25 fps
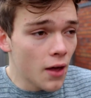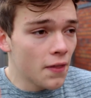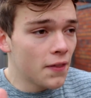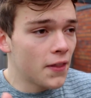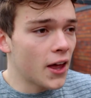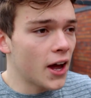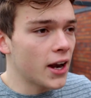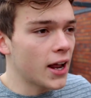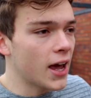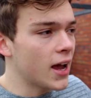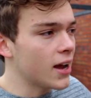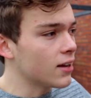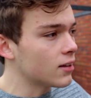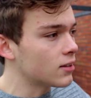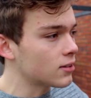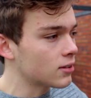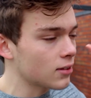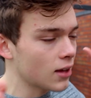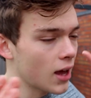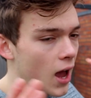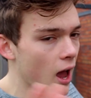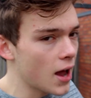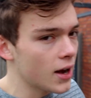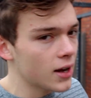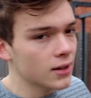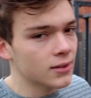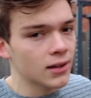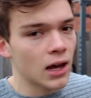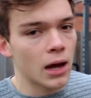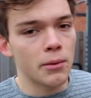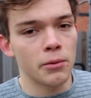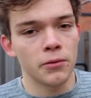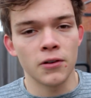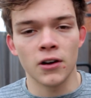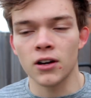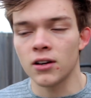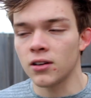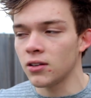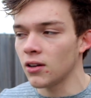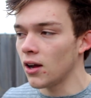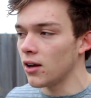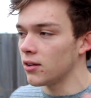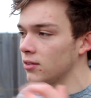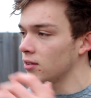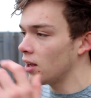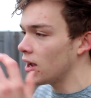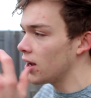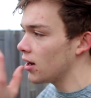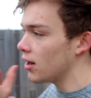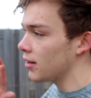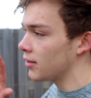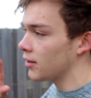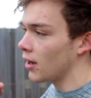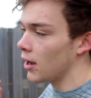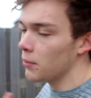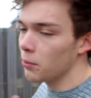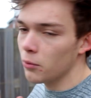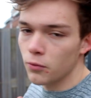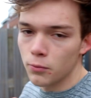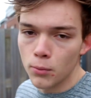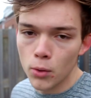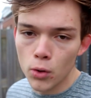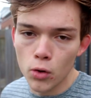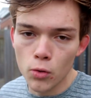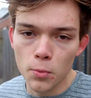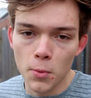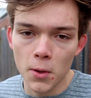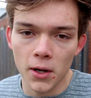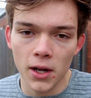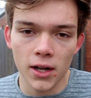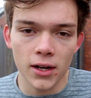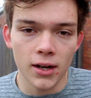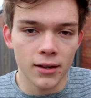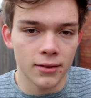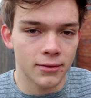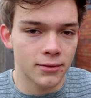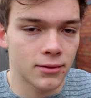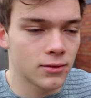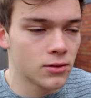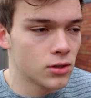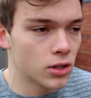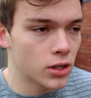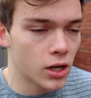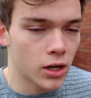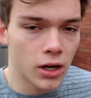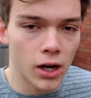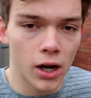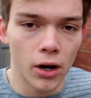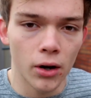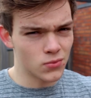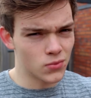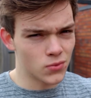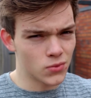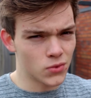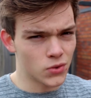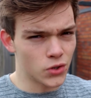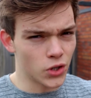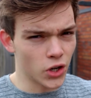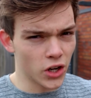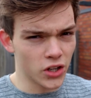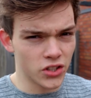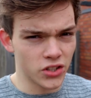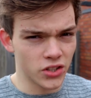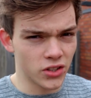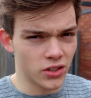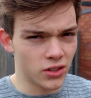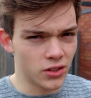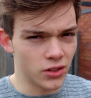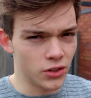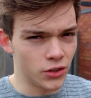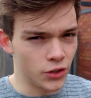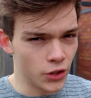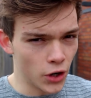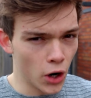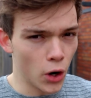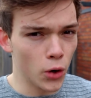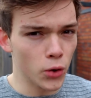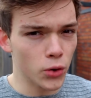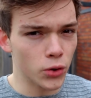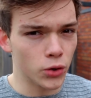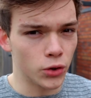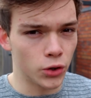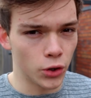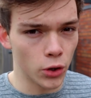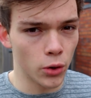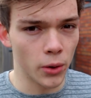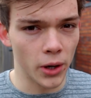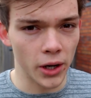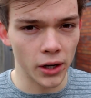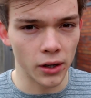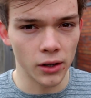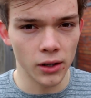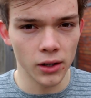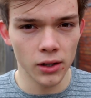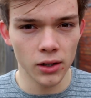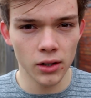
that hates any type of exercise, any type of movement, any, you know? Just don't do it.